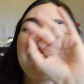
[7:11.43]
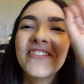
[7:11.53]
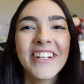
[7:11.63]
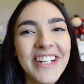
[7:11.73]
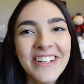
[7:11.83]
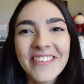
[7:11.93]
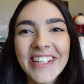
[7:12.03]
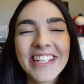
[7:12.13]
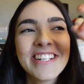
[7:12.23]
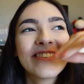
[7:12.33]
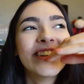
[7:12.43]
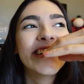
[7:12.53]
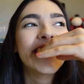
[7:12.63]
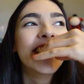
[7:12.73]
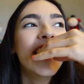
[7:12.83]
i'm really really
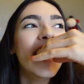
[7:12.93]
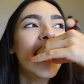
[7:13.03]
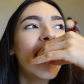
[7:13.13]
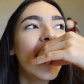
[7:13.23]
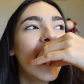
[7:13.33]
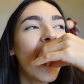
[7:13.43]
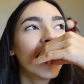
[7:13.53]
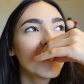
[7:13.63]
enjoying it I